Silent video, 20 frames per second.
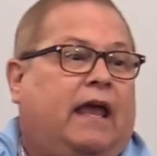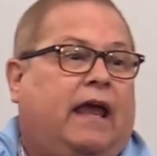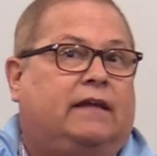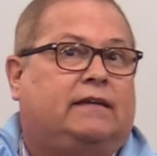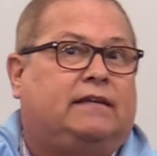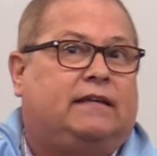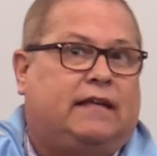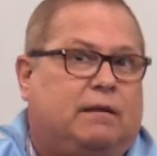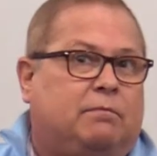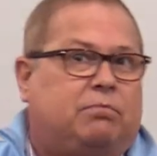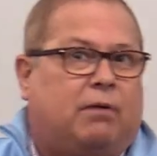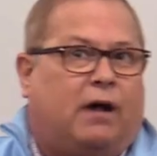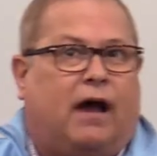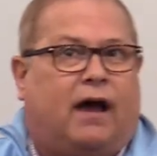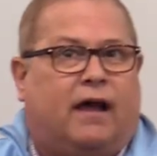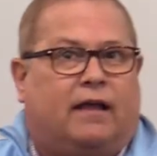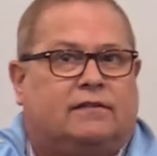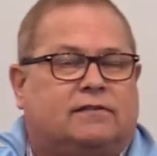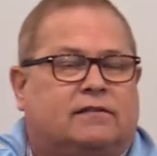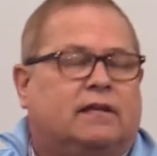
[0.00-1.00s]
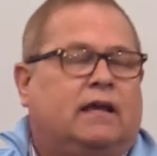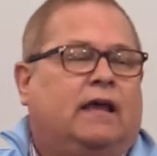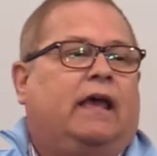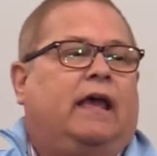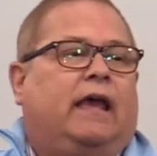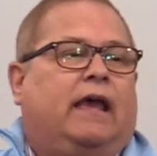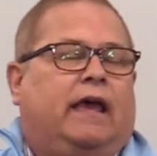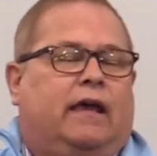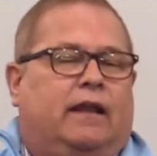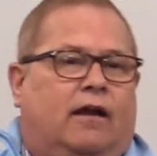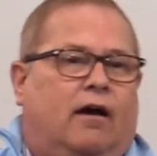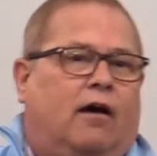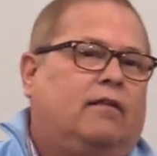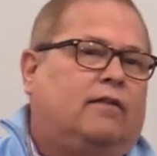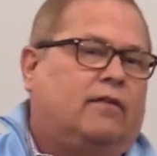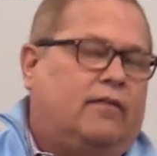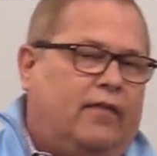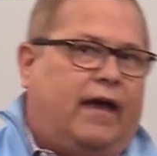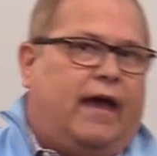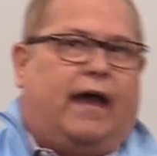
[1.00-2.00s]
and teapots and
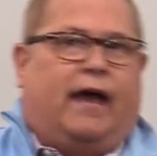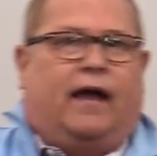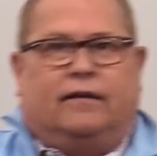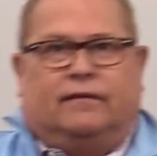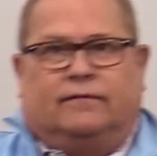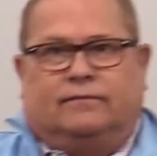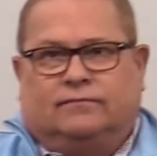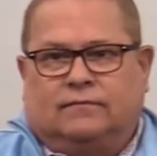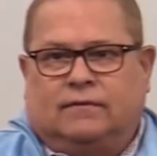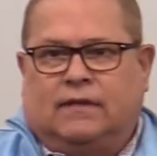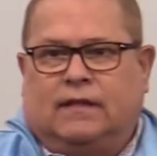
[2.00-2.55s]
all of that.